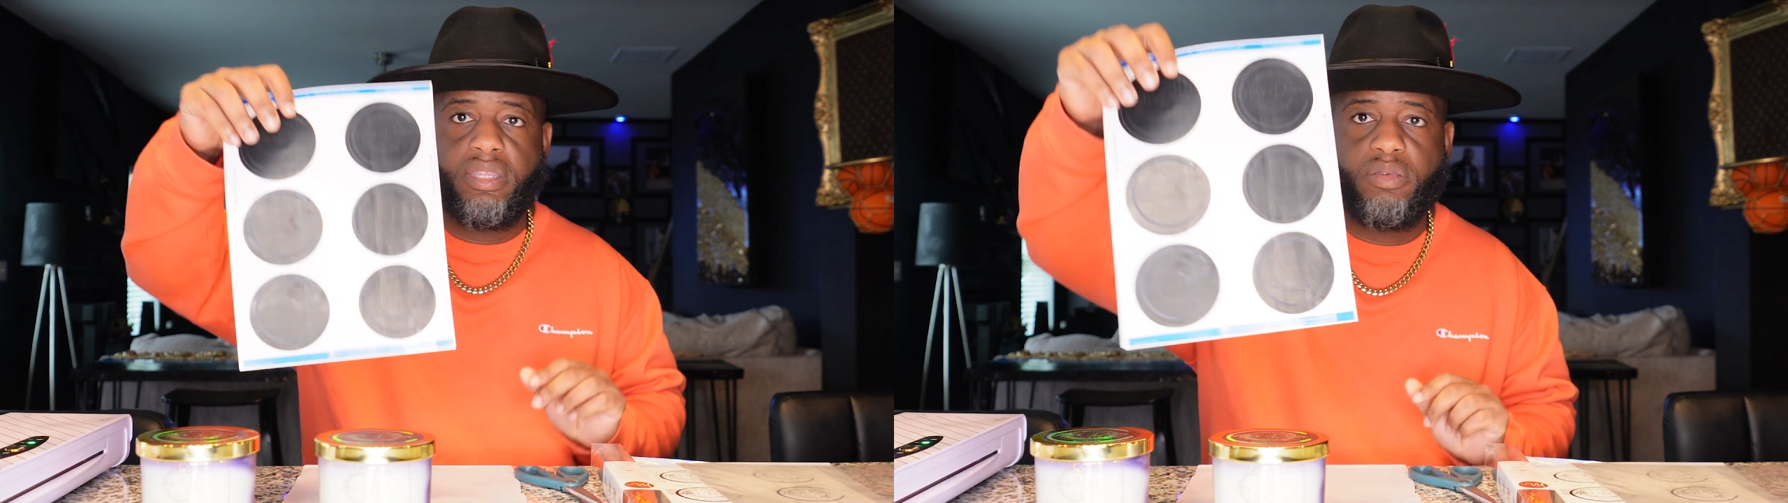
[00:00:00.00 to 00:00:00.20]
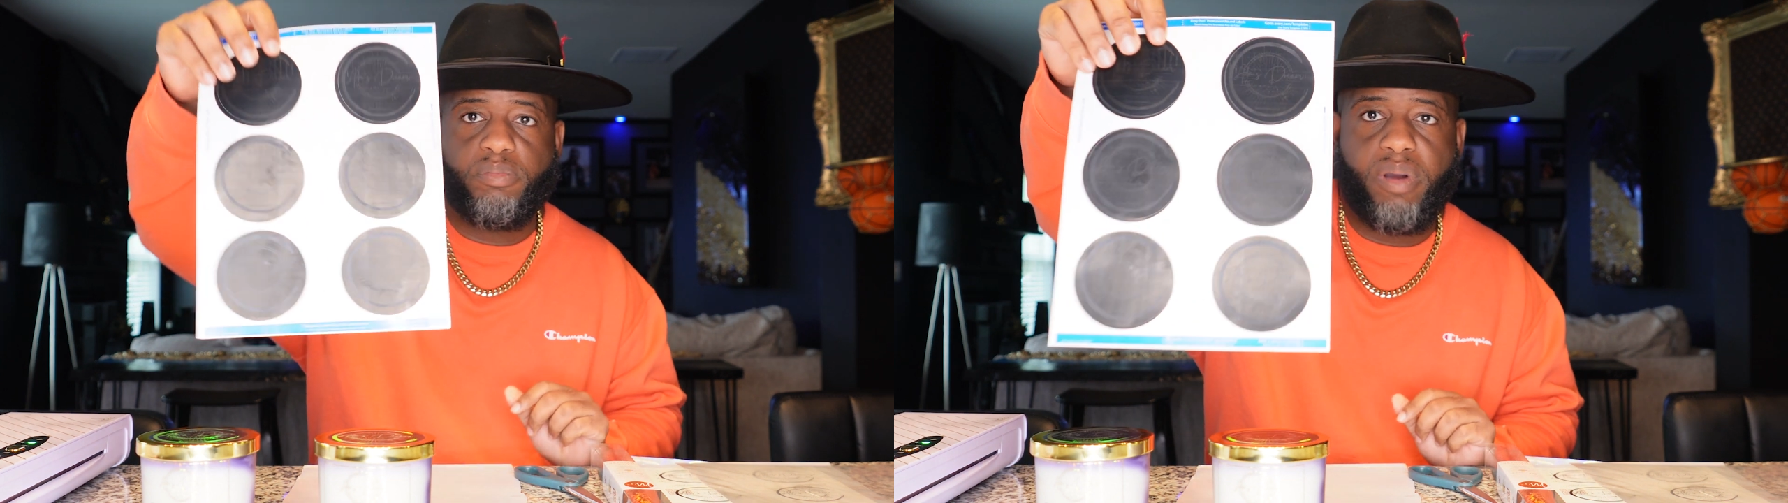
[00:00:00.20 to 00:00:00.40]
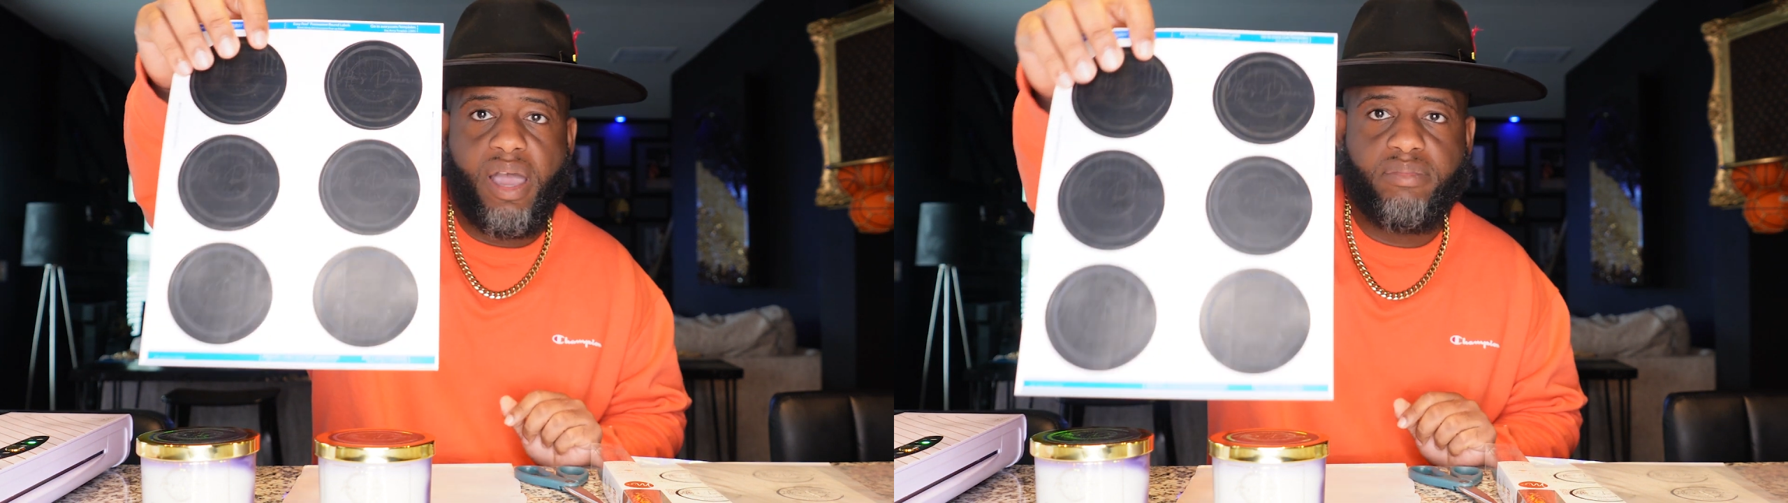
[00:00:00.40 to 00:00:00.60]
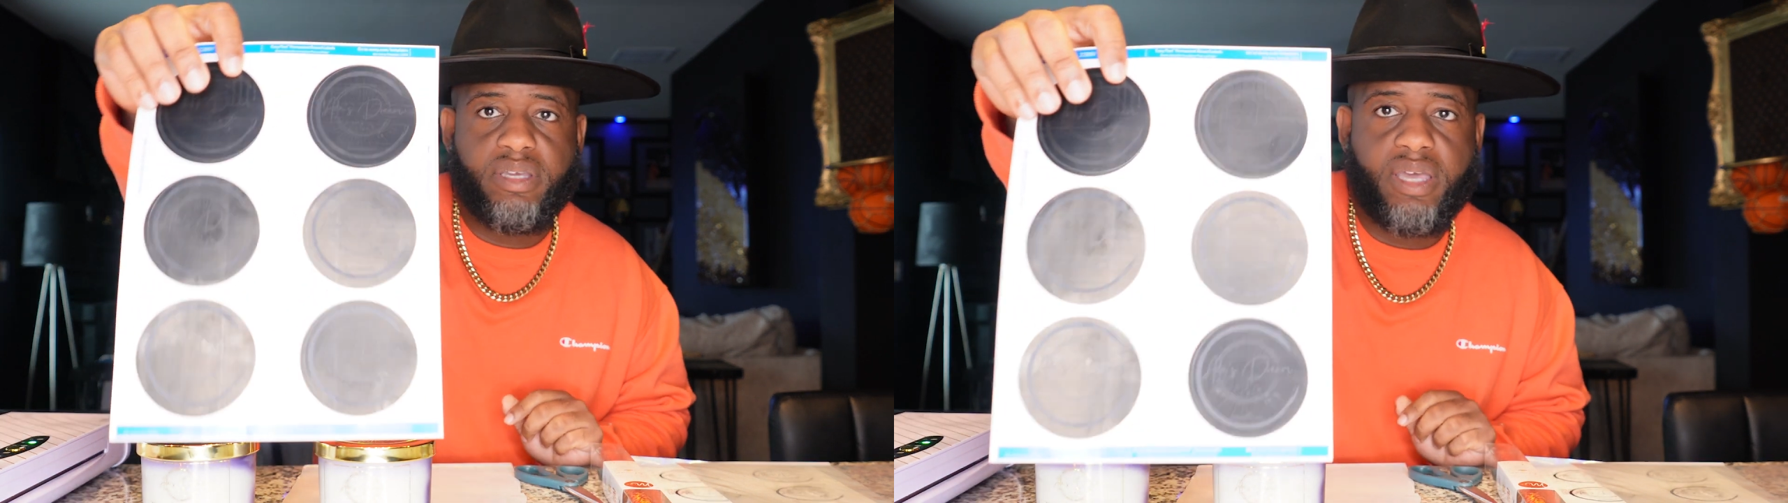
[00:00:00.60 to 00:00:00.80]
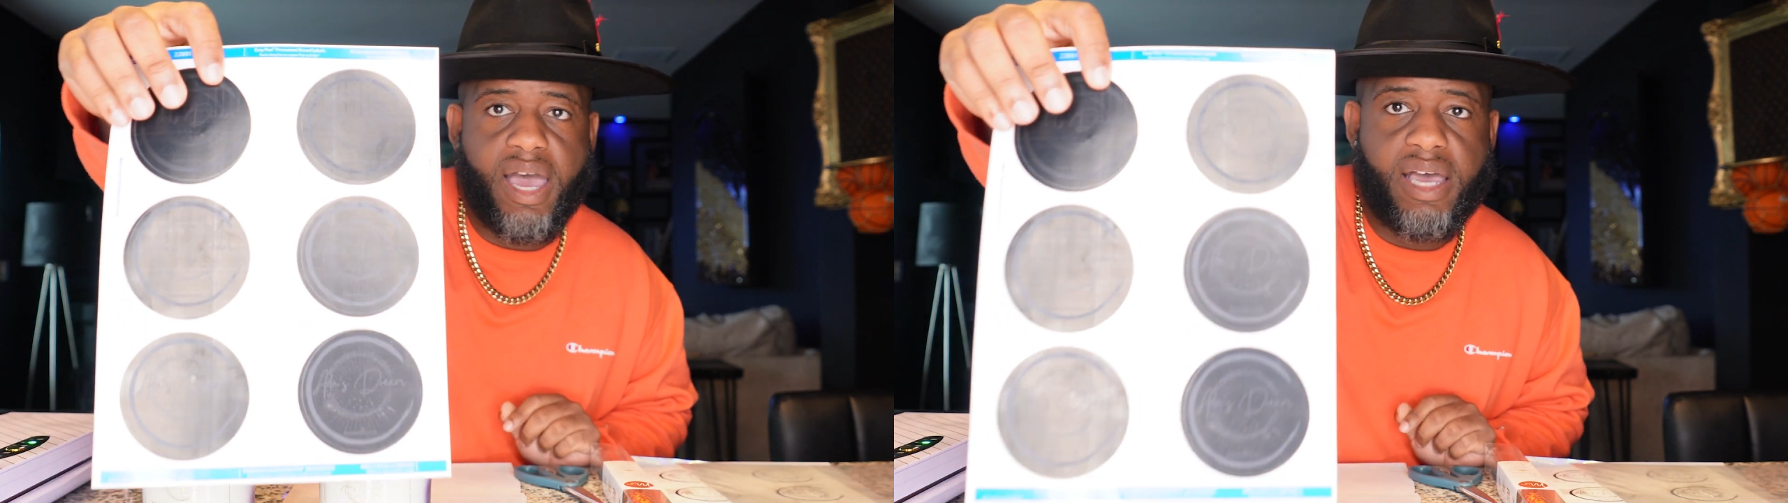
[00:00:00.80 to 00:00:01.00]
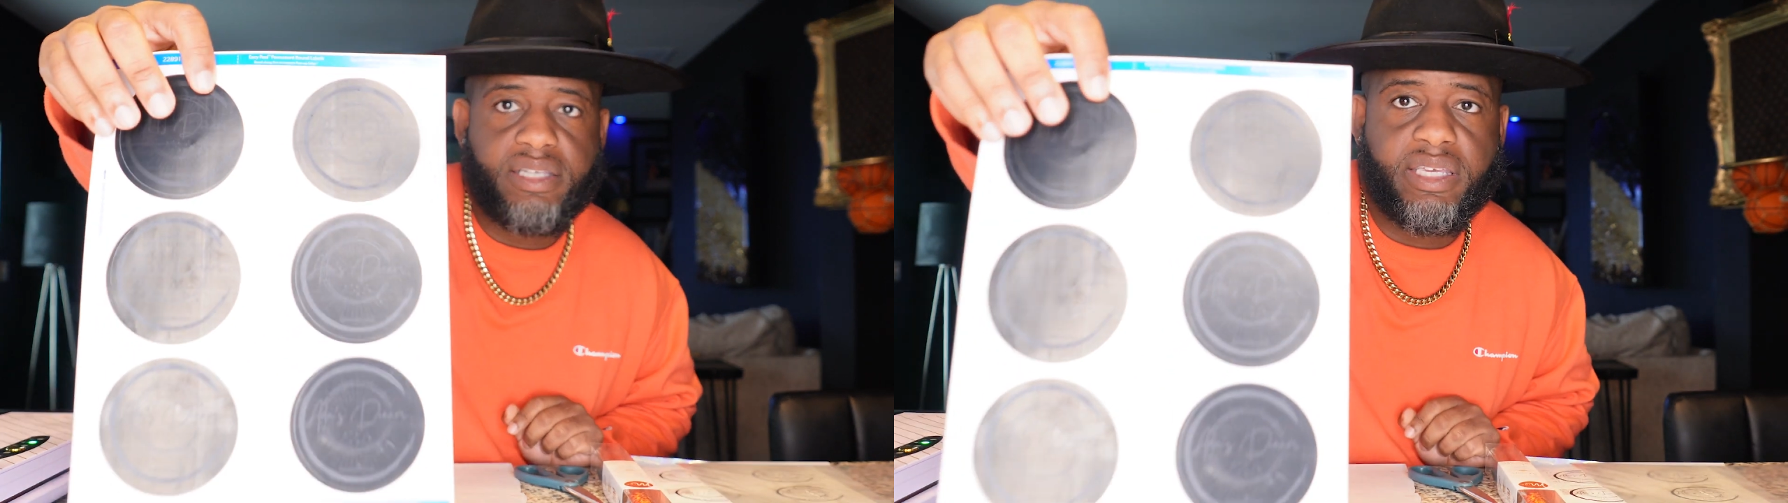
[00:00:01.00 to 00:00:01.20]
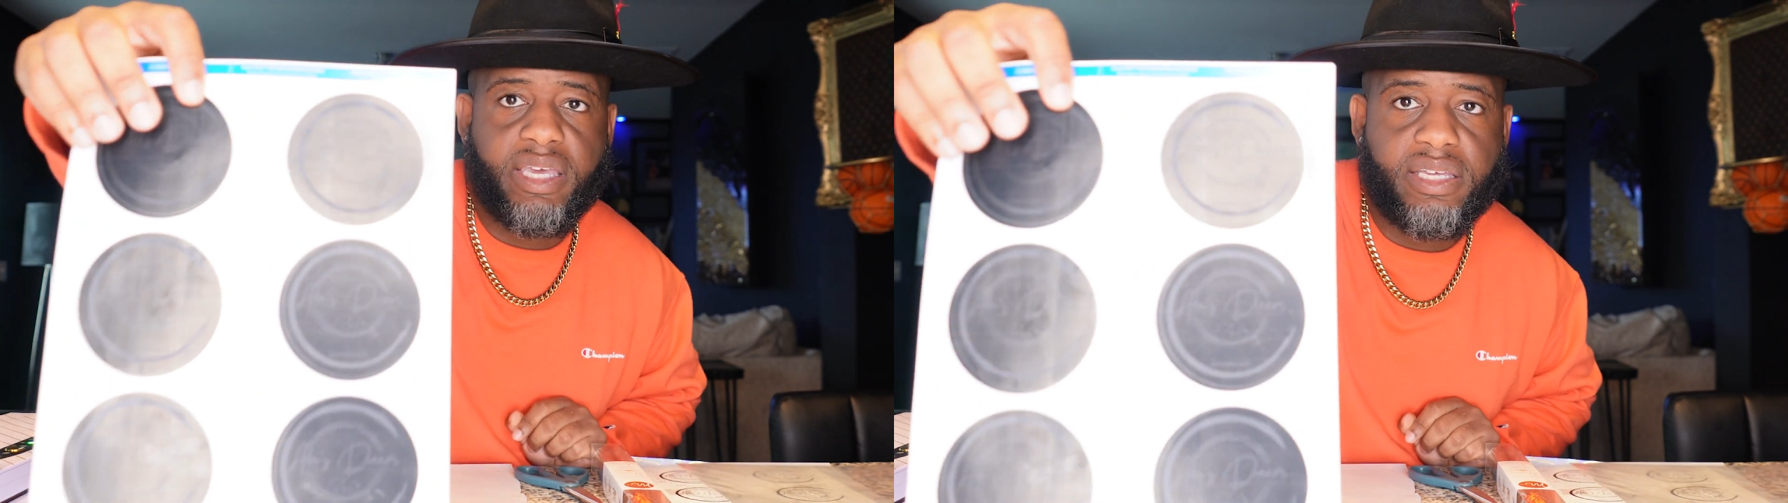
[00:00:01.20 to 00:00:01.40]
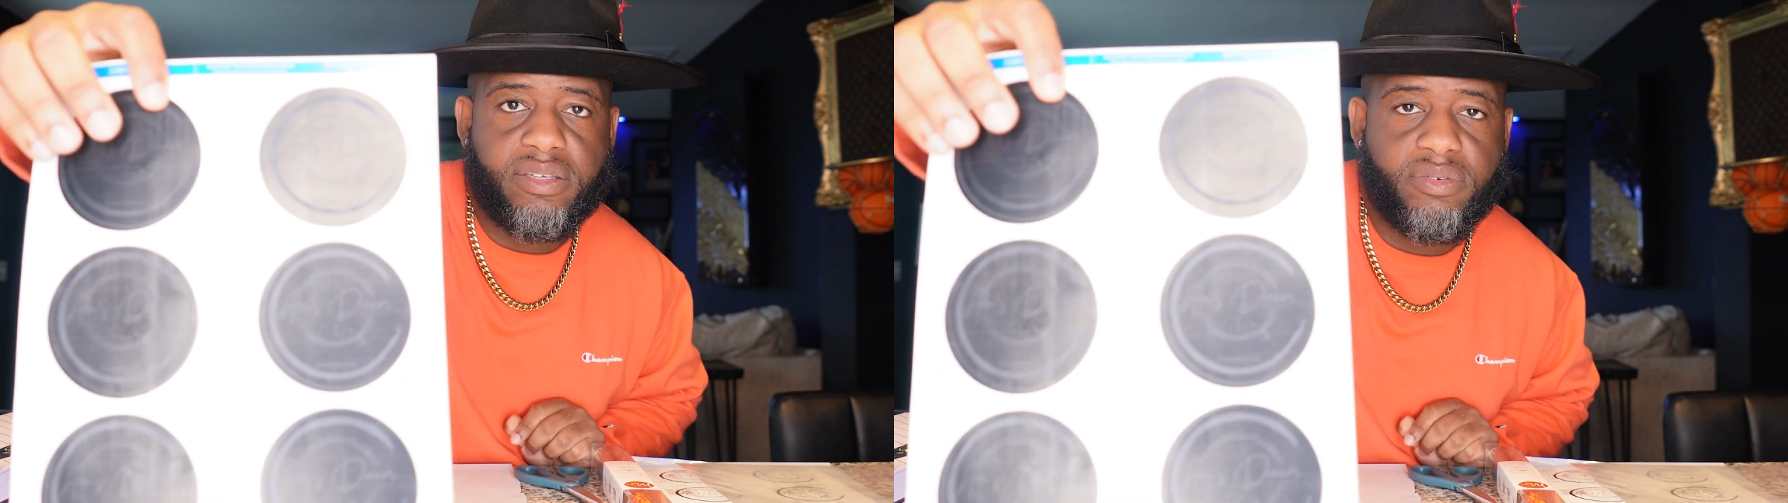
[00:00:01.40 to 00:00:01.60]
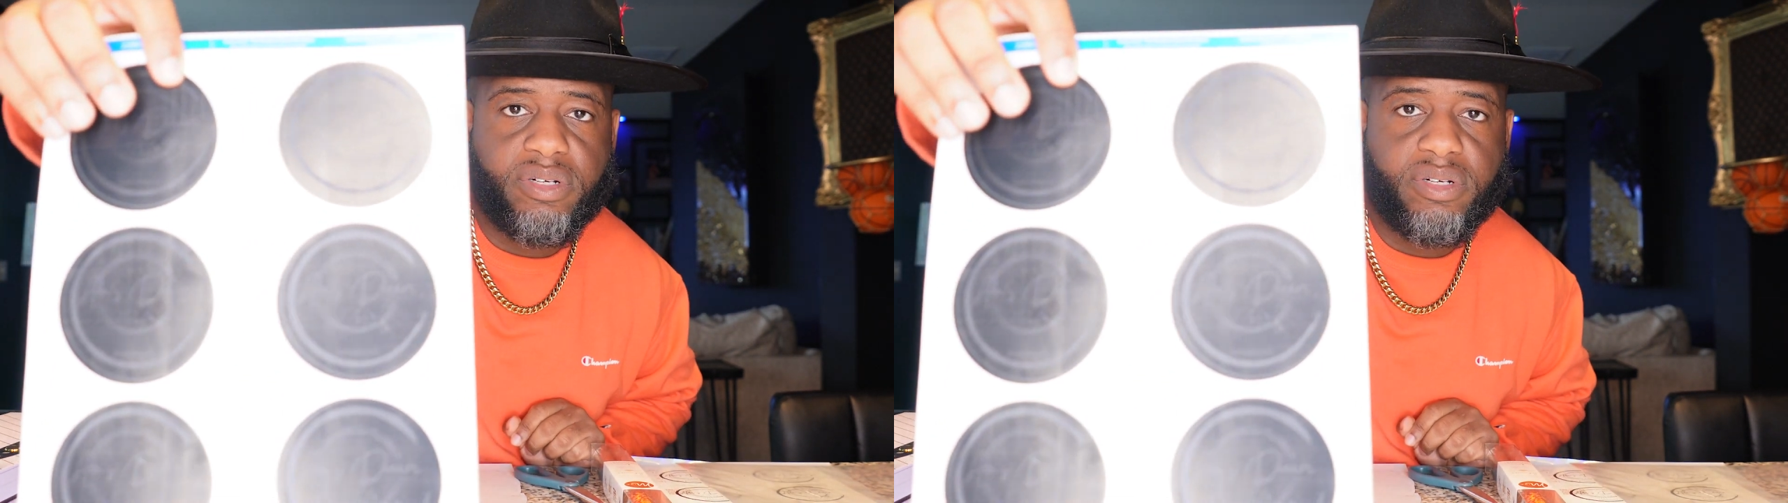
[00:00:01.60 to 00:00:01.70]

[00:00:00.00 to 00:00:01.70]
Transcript: You probably guys can't